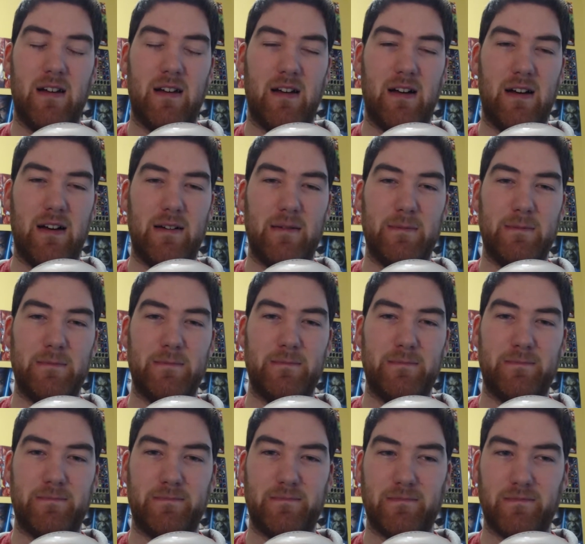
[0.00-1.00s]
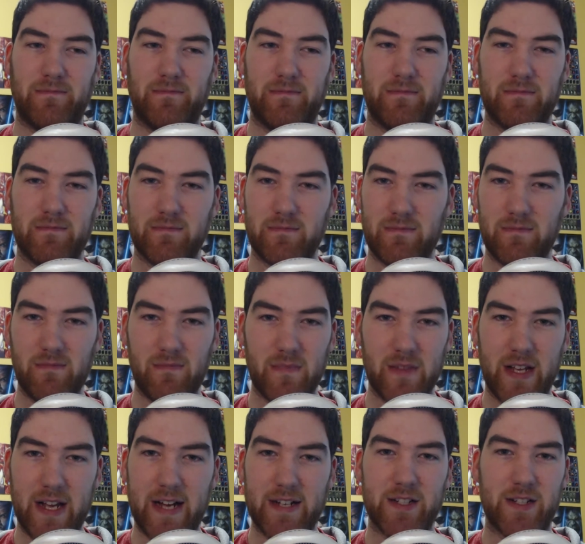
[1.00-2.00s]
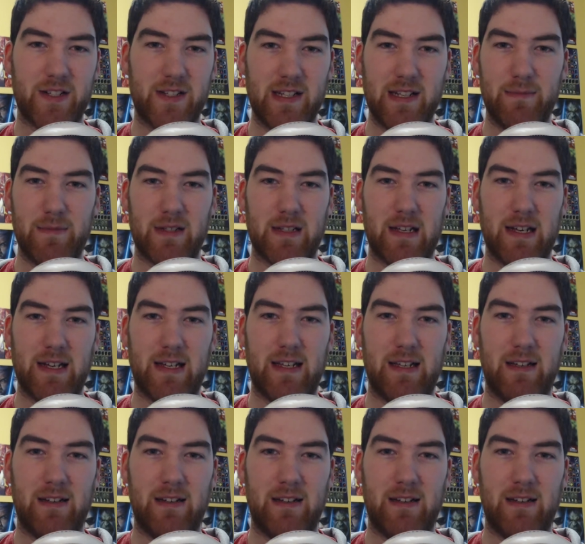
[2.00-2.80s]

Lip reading: yeah, it just seems like,